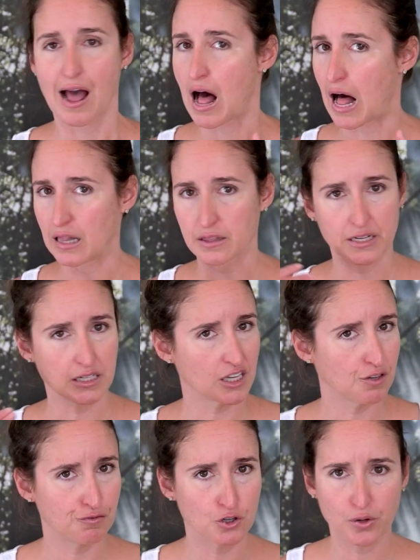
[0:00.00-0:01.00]
I'll then
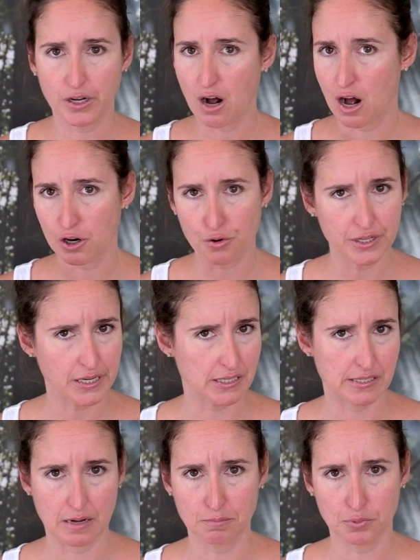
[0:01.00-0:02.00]
give you a concrete
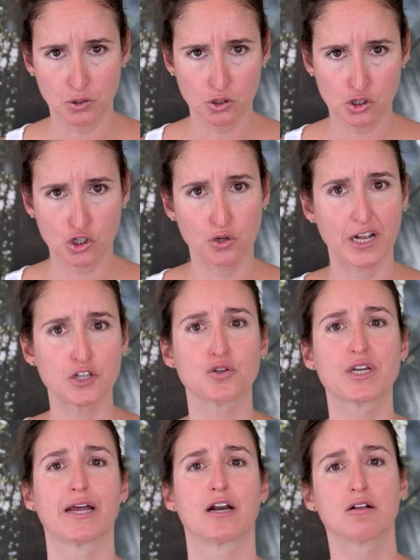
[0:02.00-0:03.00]
example so that you
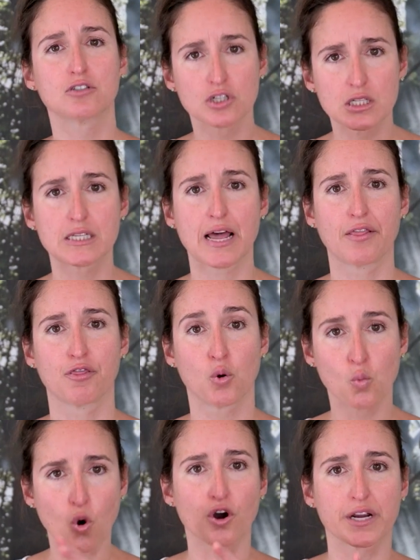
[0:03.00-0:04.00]
can understand the
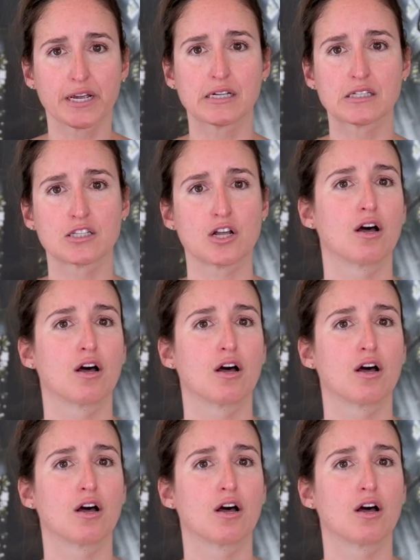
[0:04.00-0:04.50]
workings